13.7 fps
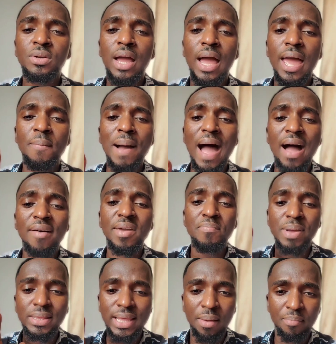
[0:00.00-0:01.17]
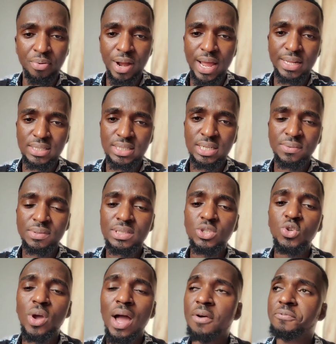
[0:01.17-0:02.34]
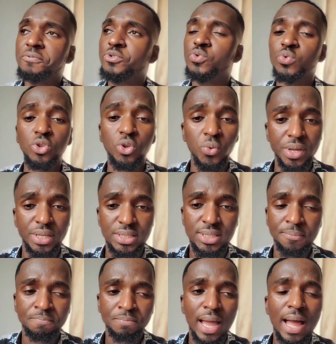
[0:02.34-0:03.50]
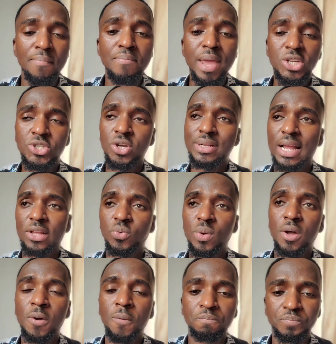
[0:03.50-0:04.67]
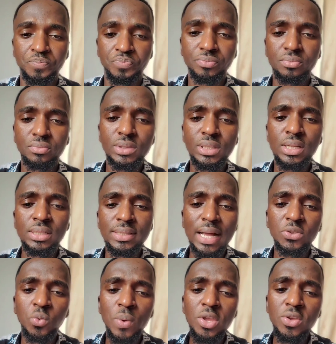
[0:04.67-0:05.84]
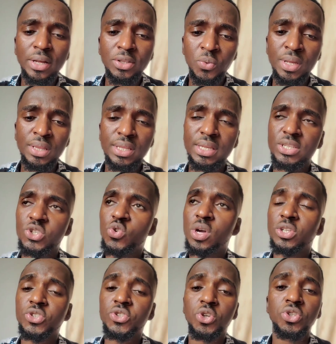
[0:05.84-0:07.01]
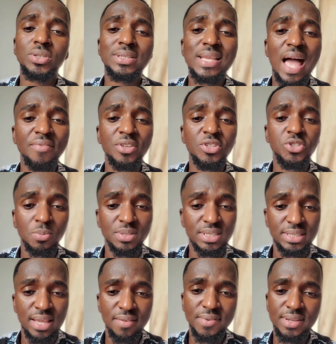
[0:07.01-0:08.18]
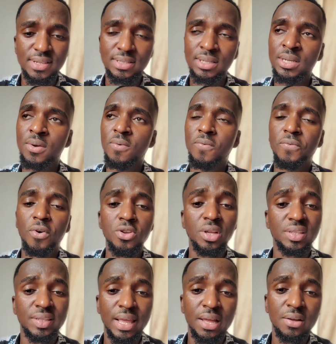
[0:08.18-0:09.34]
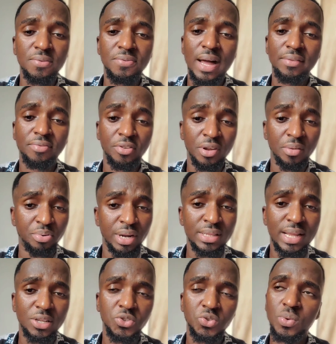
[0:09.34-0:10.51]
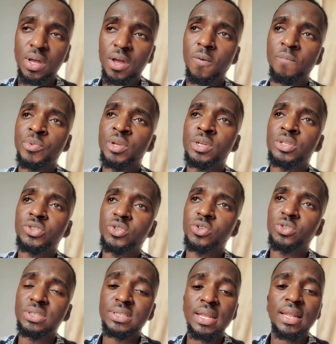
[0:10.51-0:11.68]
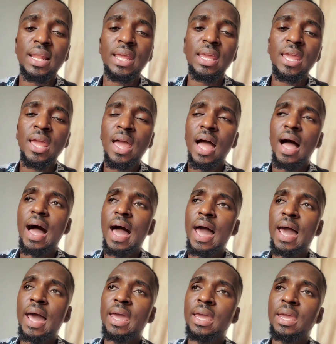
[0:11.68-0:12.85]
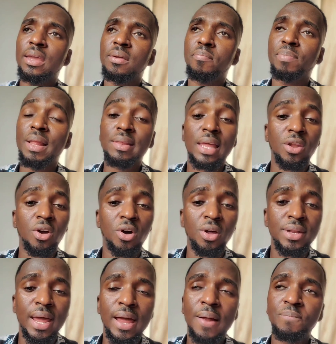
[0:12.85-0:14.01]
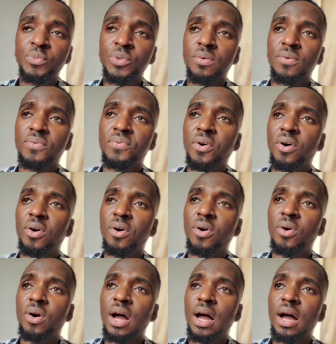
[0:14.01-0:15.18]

have a better brand. You have to do it, and make sure as well that when you are doing this, you're also having some saving for yourself and for your brand as well. So recently, I placed an order for